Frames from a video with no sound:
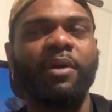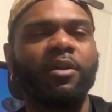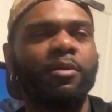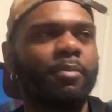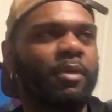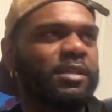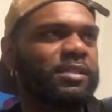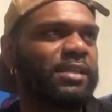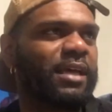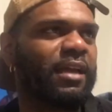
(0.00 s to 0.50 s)
But
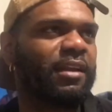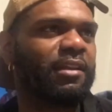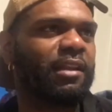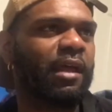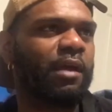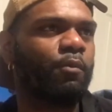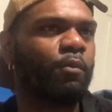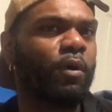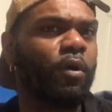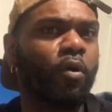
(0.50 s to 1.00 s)
it's kind of
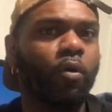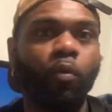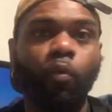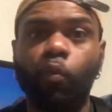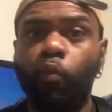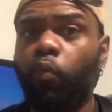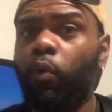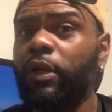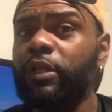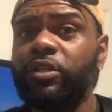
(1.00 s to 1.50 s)
like, well,
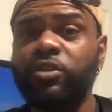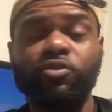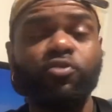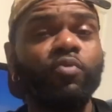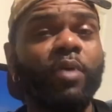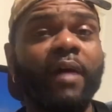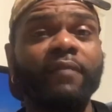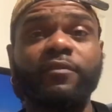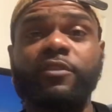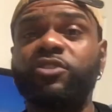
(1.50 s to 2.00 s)
what do you
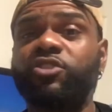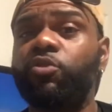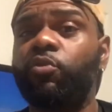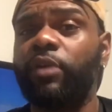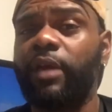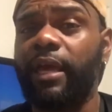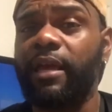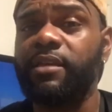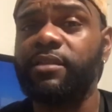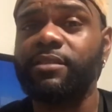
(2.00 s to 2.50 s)
have to
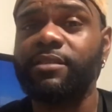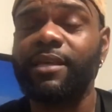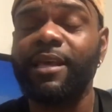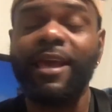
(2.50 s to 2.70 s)
showcase?